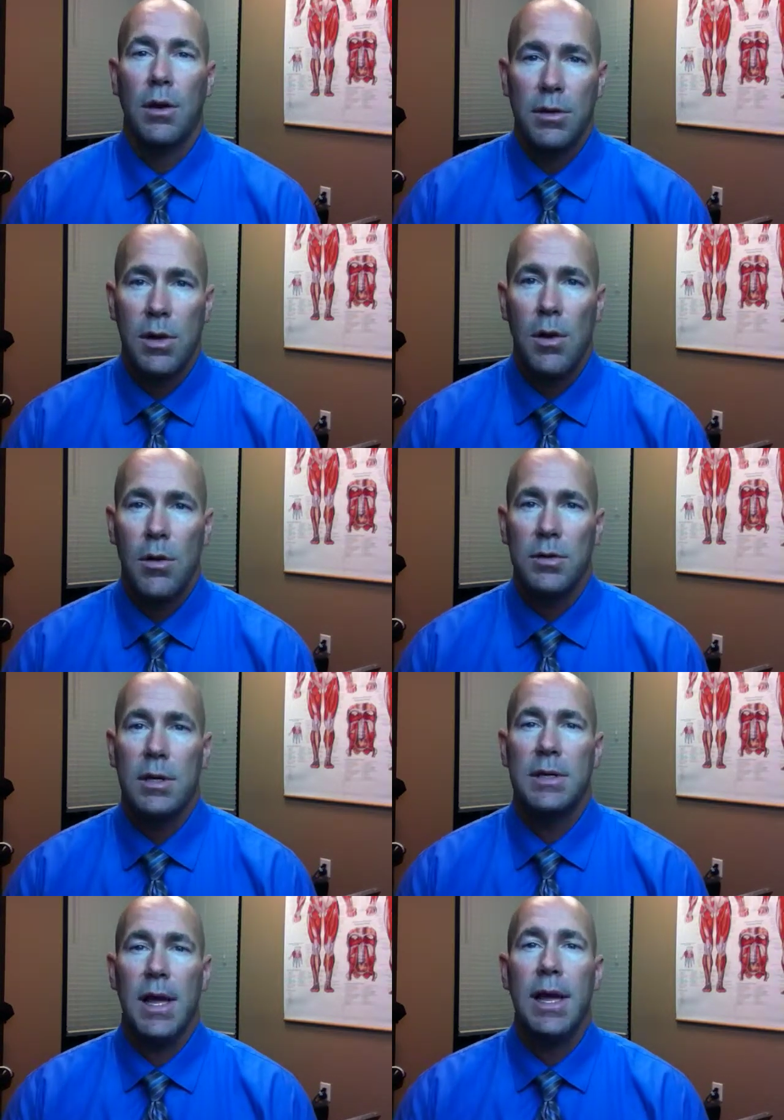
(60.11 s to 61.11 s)
our toes
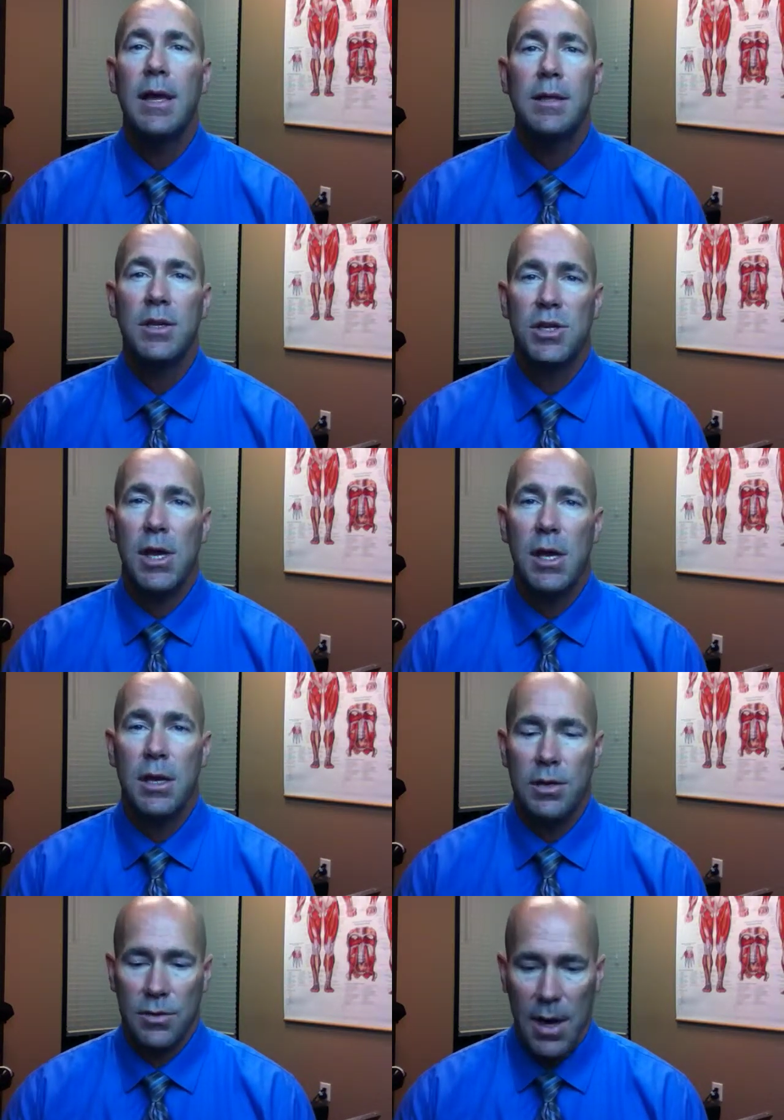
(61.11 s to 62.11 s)
and taking the chin
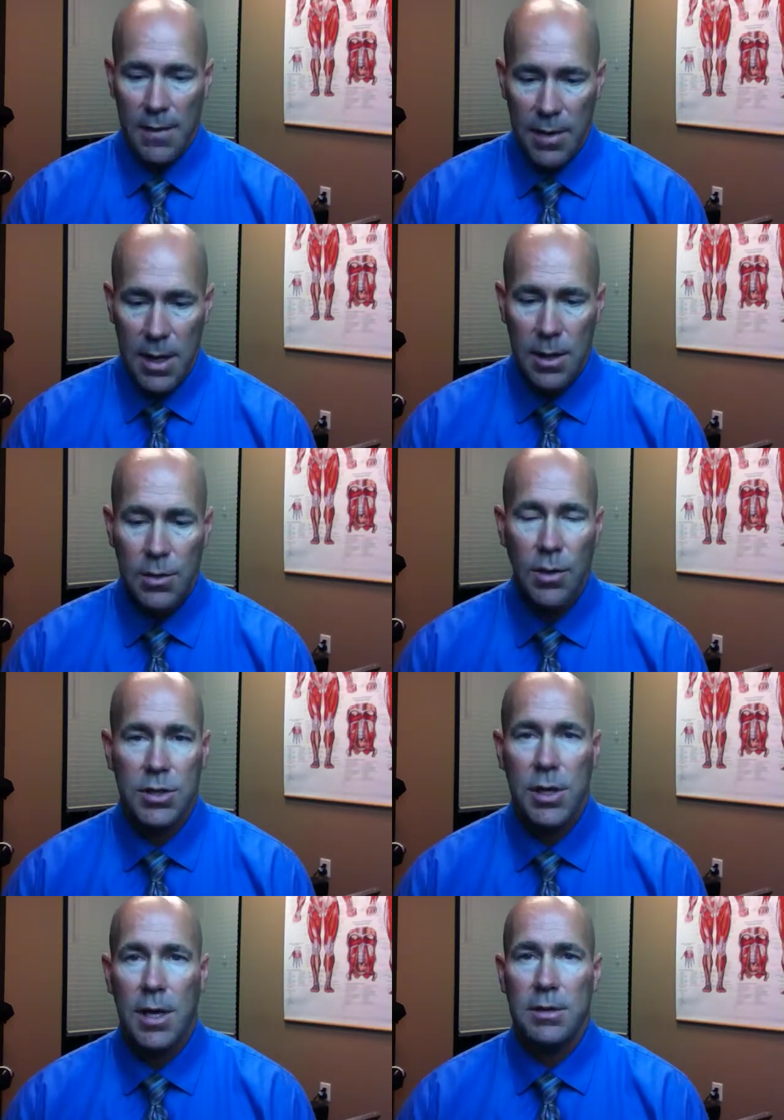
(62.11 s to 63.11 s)
and driving it into our
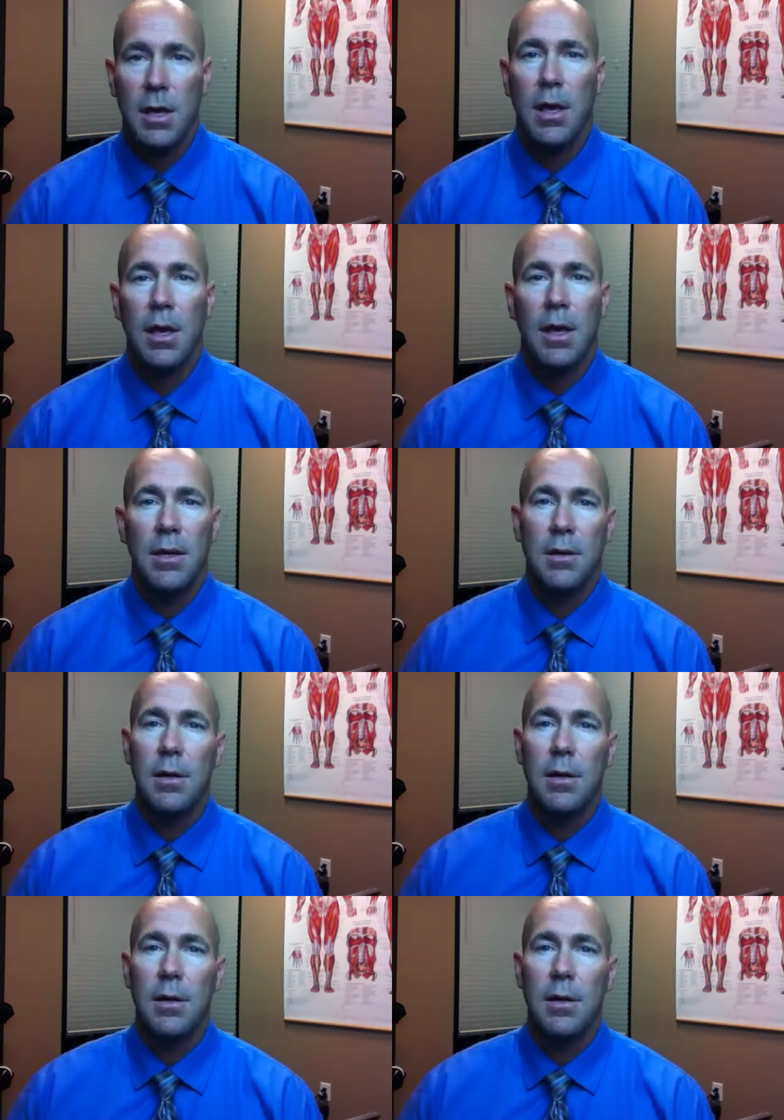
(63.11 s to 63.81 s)
chest is